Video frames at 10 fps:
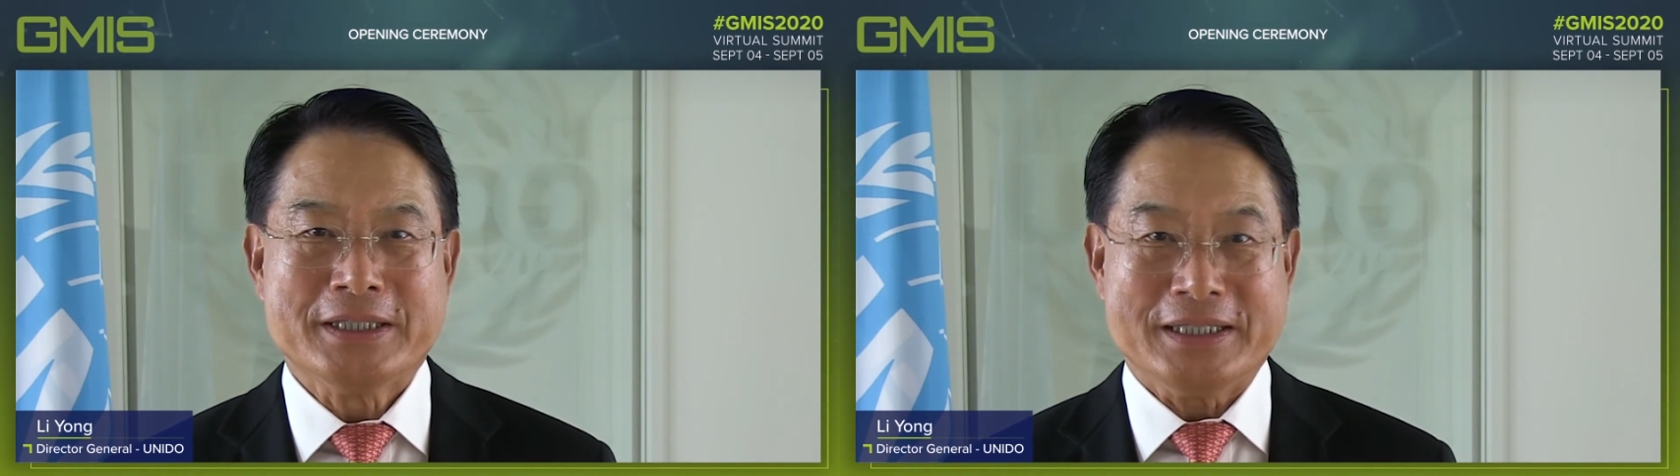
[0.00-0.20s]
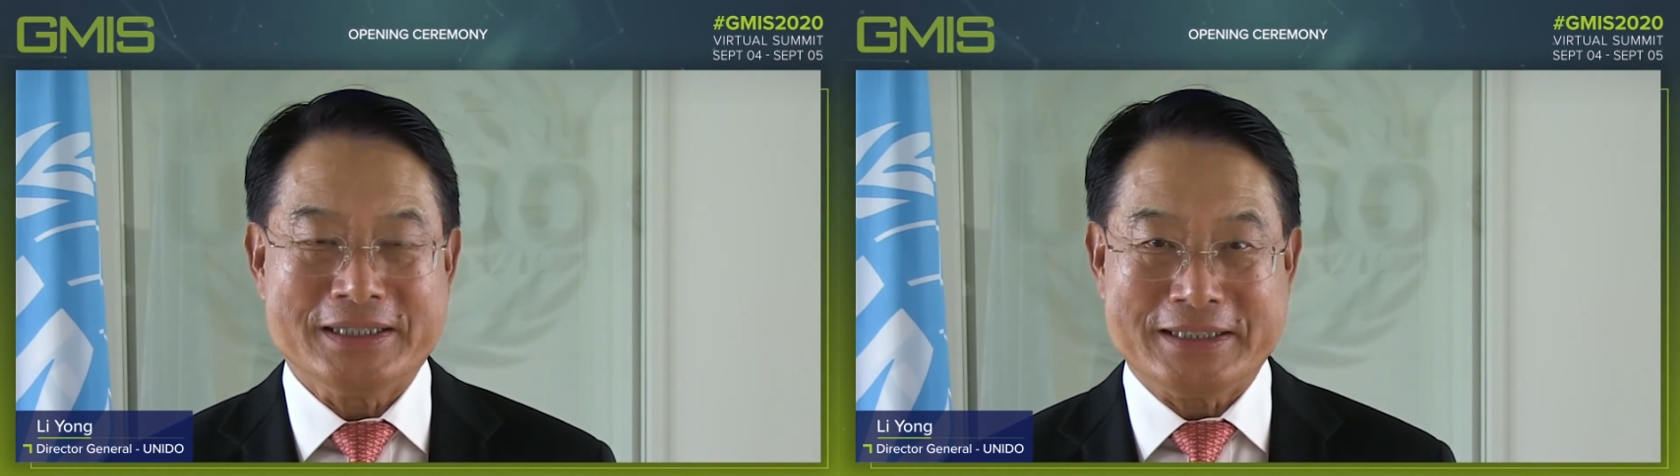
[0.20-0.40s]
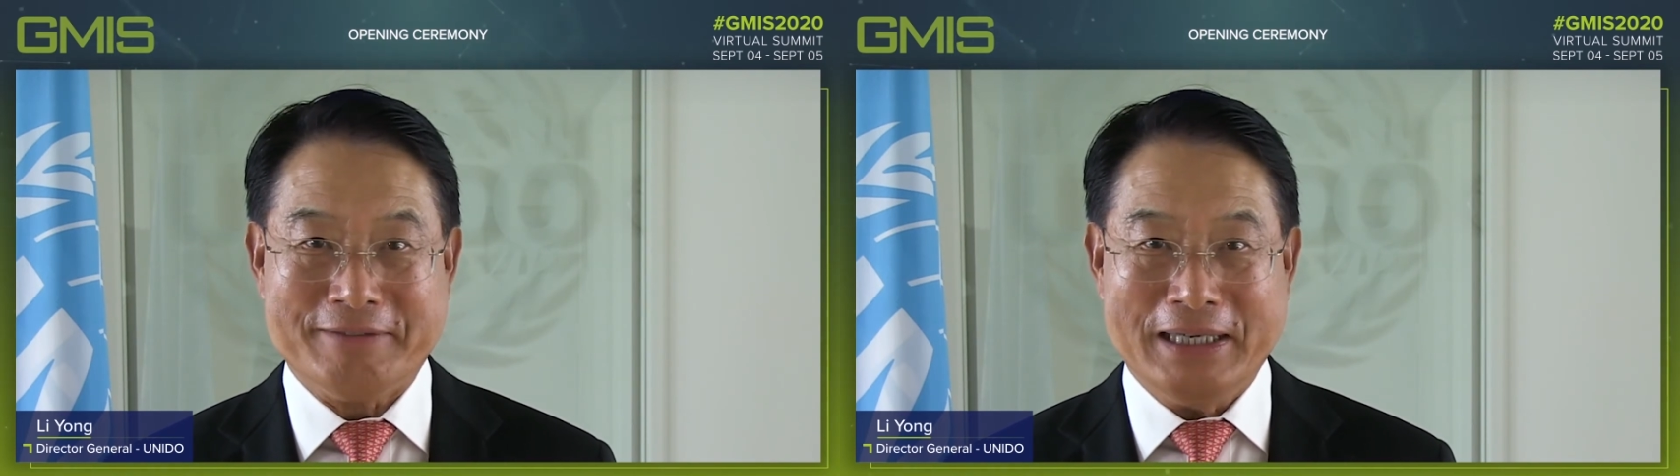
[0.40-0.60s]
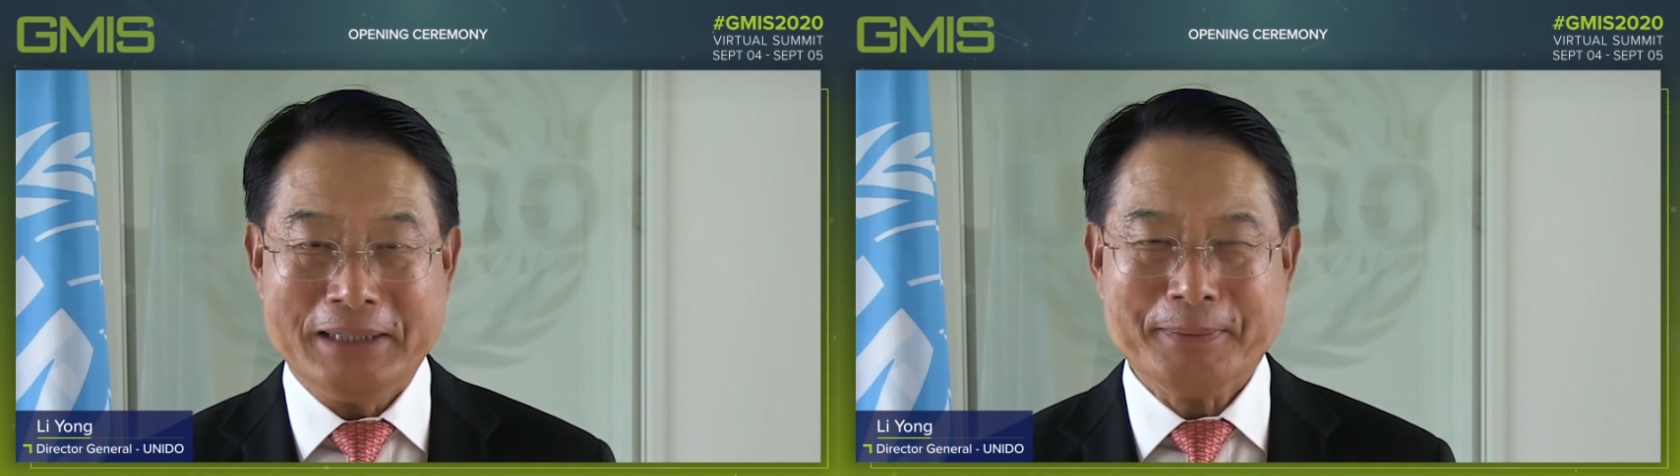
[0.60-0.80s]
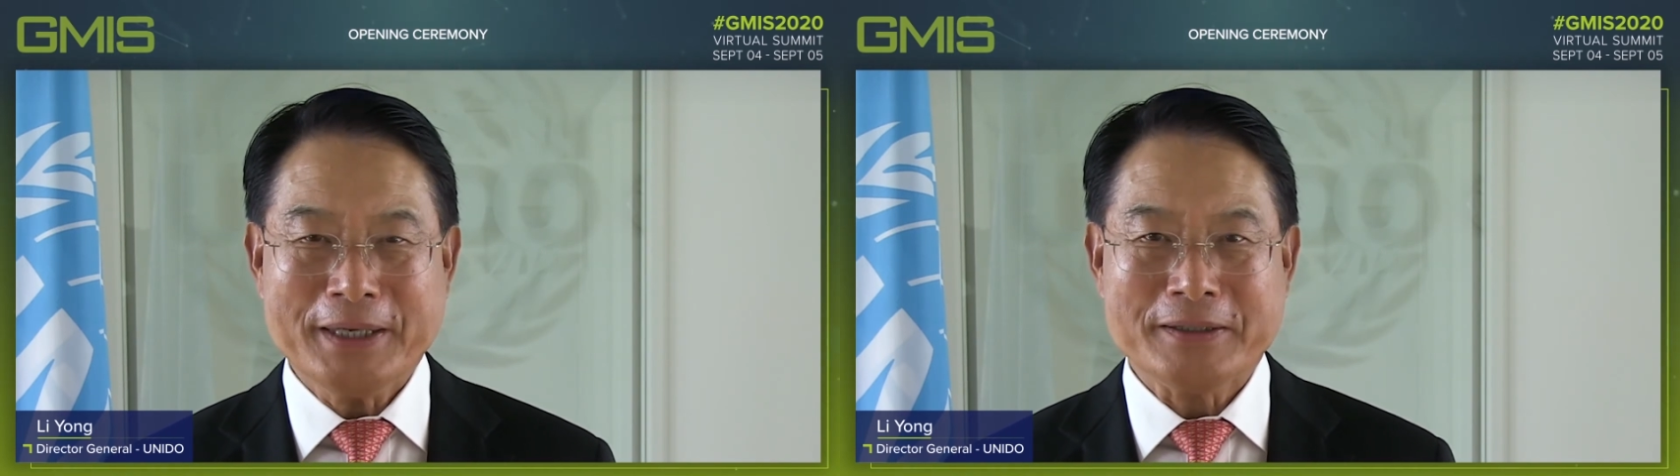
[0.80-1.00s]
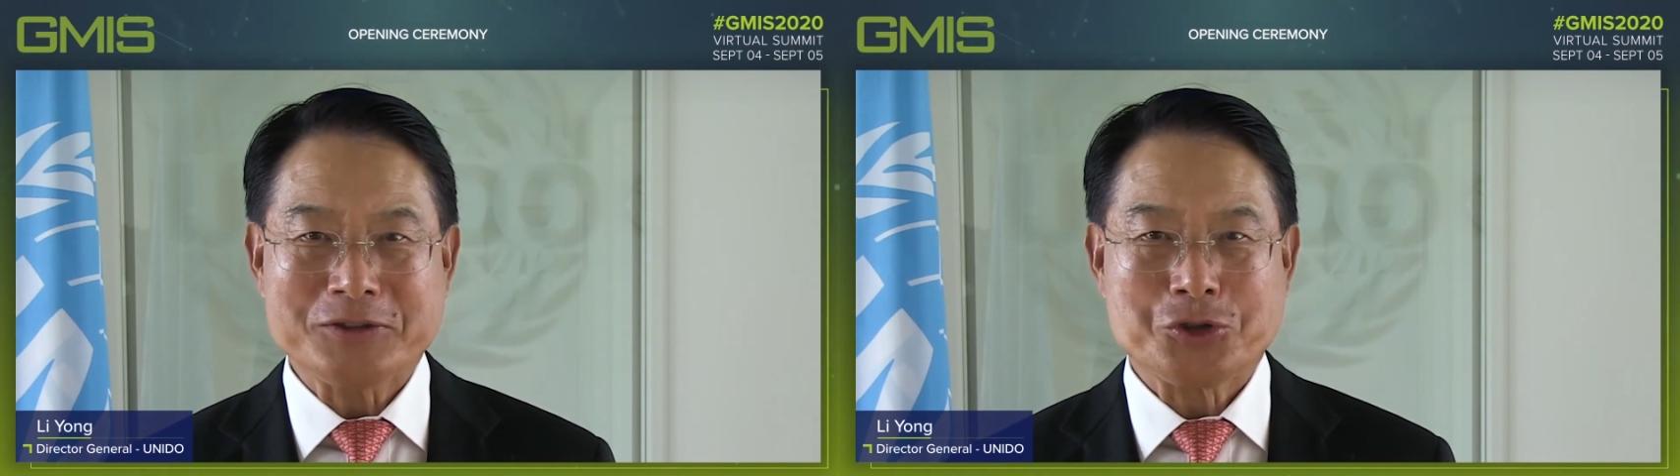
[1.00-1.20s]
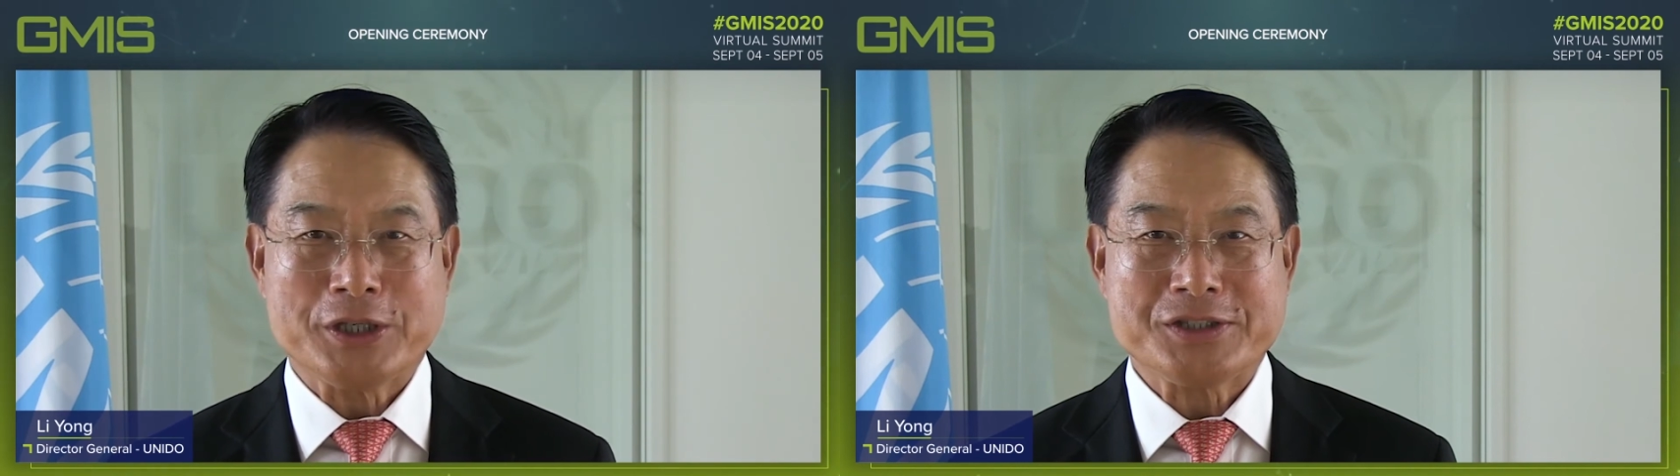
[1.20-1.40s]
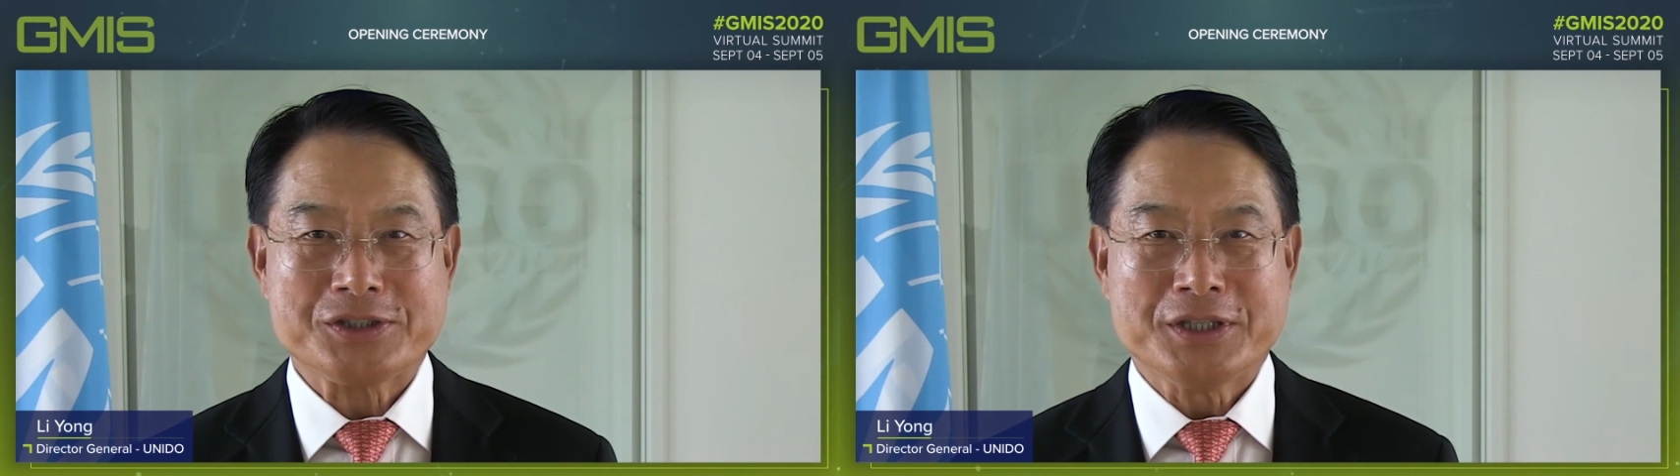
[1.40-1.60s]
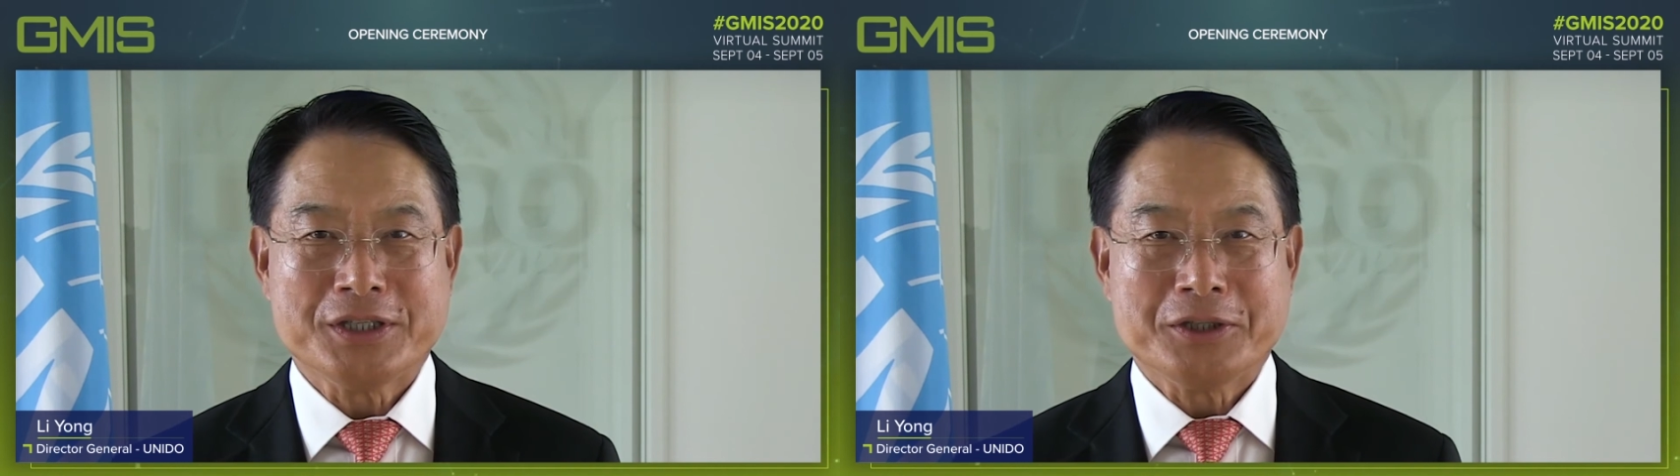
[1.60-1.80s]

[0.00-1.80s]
in developing countries